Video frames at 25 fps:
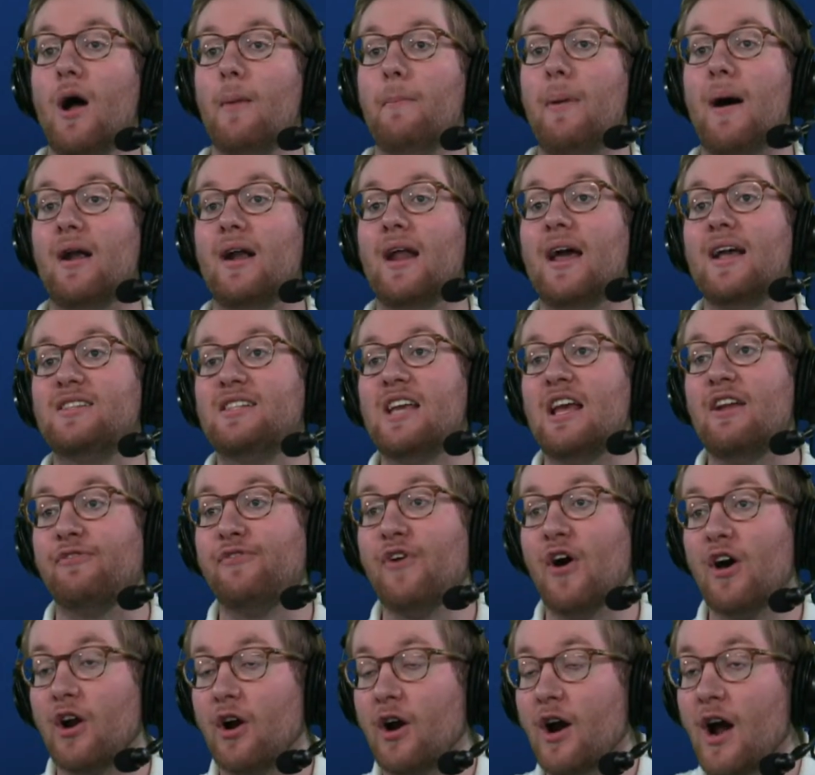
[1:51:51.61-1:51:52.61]
About an
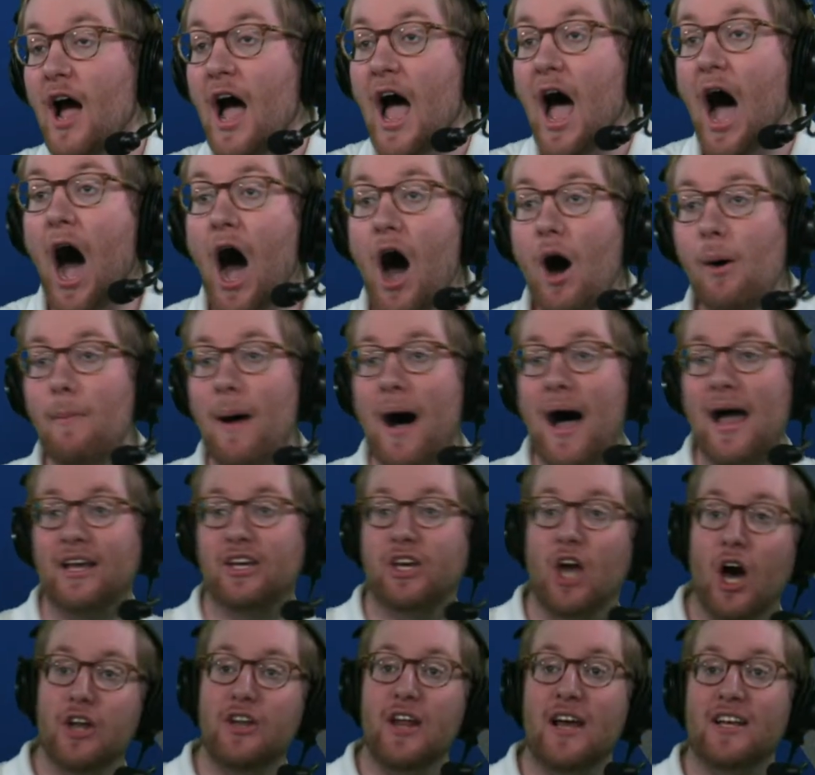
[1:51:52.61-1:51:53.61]
18-footer. Oh my
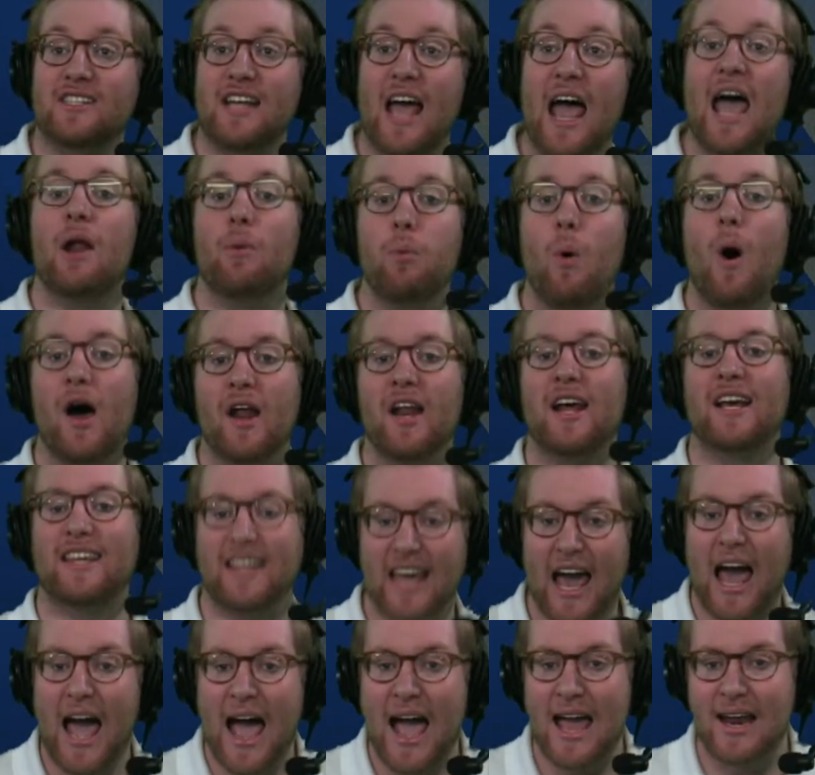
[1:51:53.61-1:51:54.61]
goodness. And one
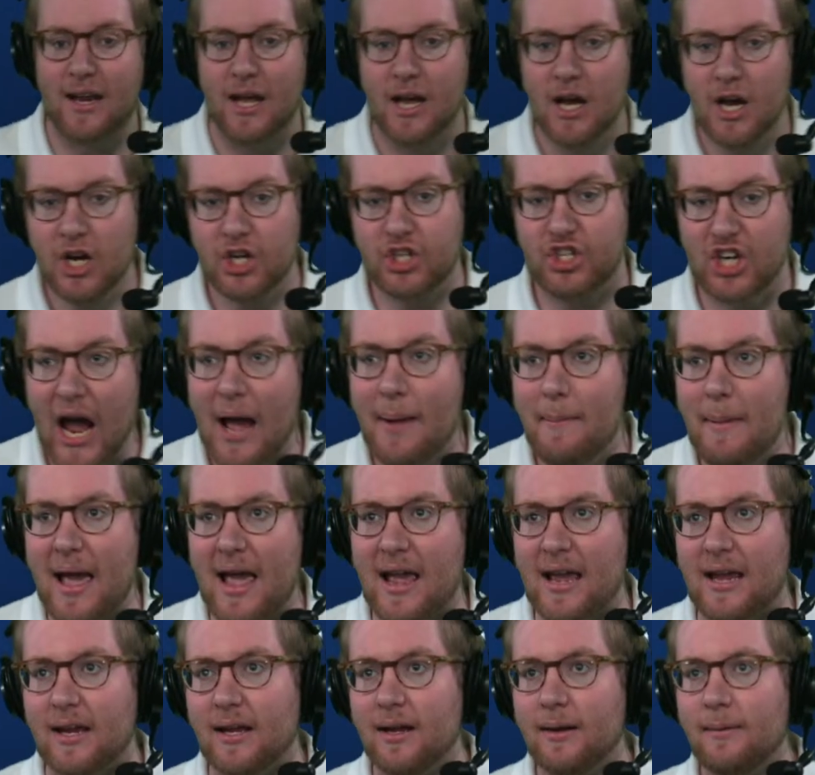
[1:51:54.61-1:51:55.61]
again.
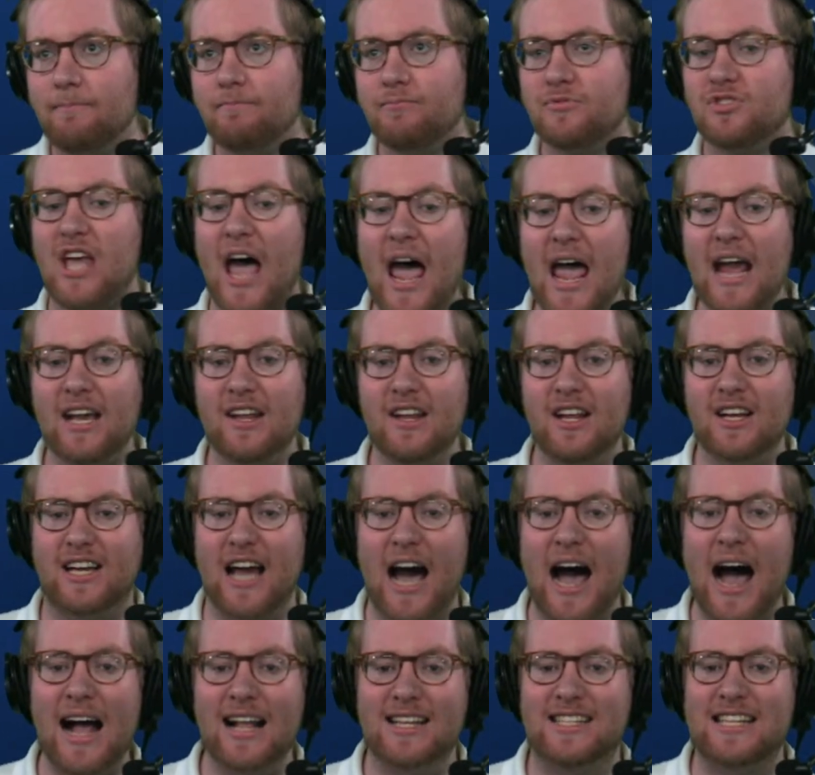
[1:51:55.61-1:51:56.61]
Jimmy taking the
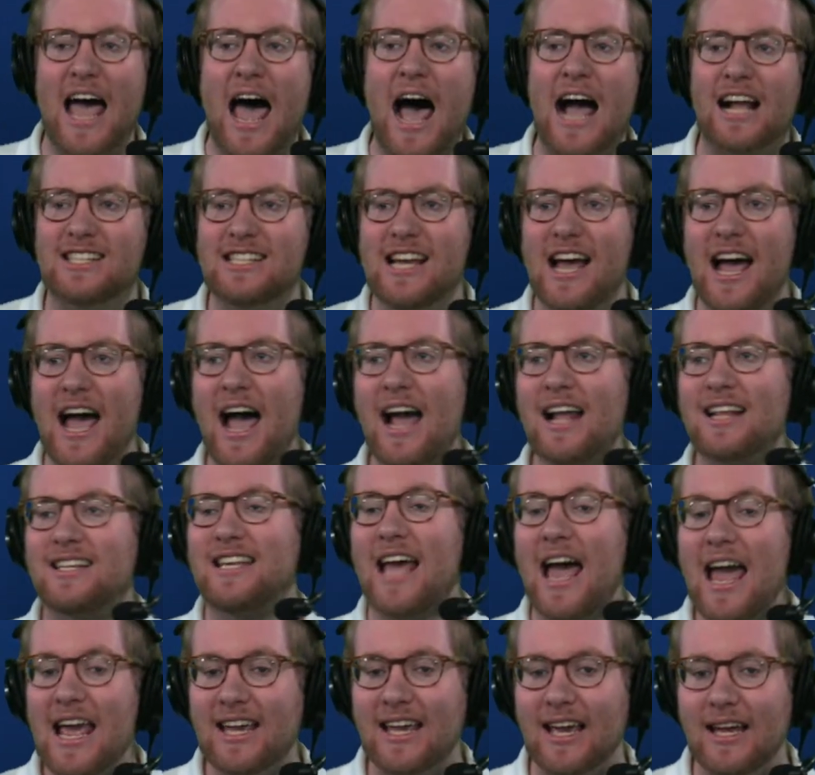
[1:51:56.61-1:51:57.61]
contact and
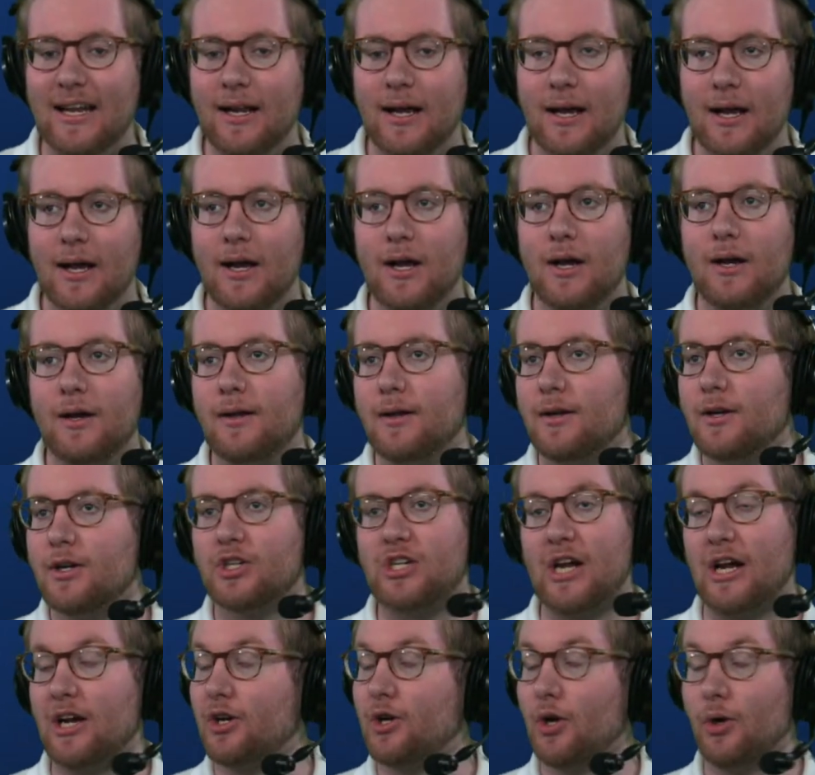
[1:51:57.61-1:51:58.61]
taking
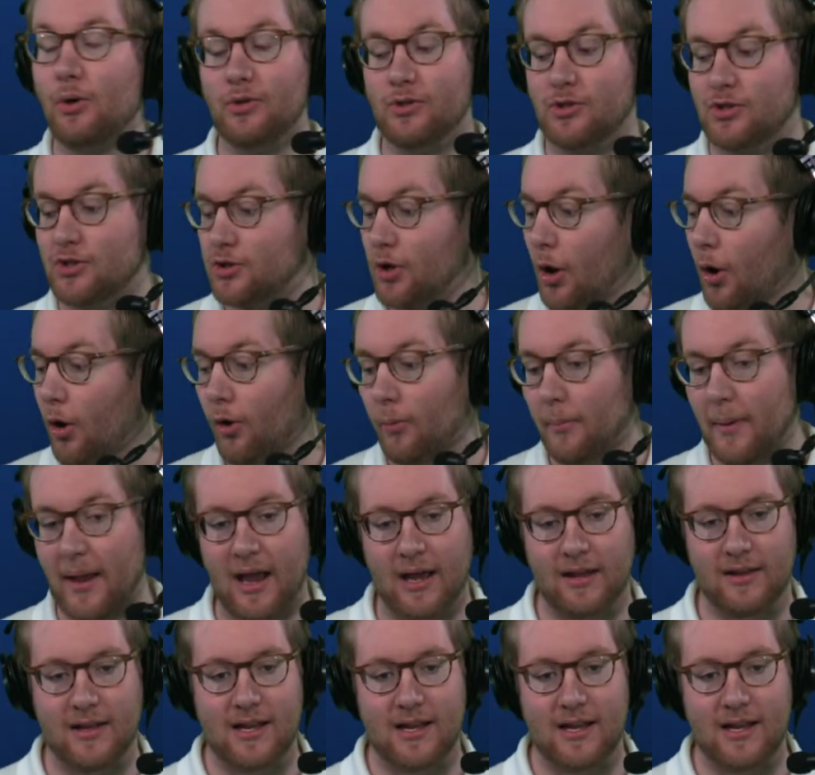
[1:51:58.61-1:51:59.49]
Şengün's soul, man.